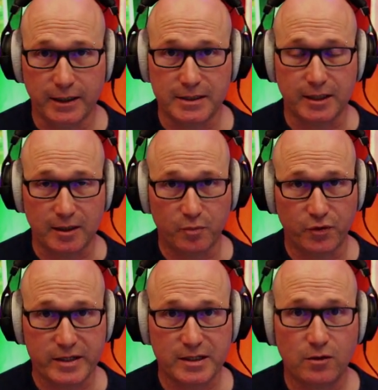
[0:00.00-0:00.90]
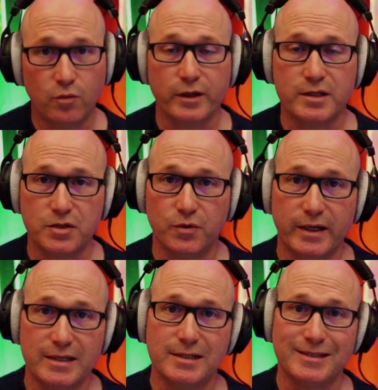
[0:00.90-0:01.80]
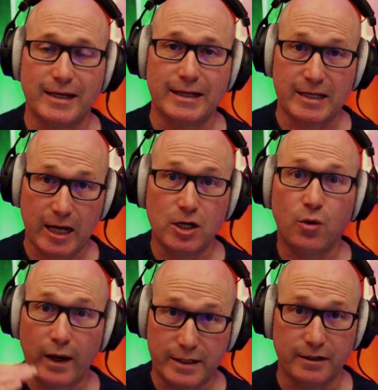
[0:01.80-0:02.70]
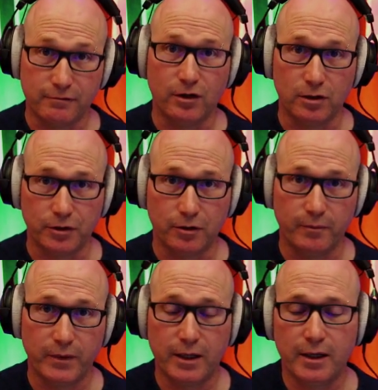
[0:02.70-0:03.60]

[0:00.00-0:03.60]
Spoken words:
It's a compressor. What it's doing is it's attenuating volume.